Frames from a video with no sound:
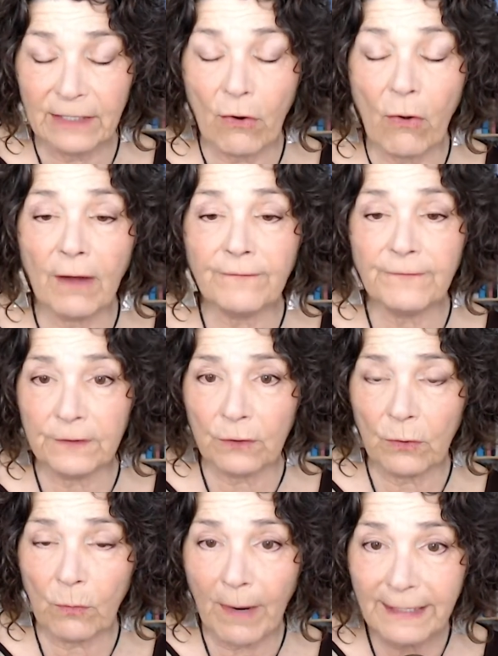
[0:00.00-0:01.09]
and often
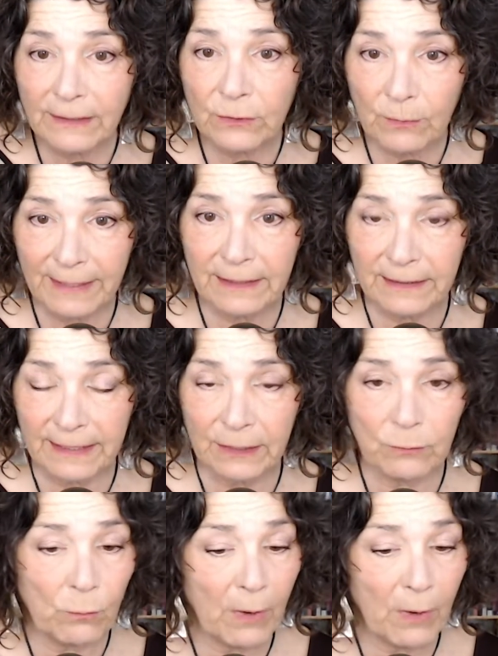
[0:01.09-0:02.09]
quite quickly,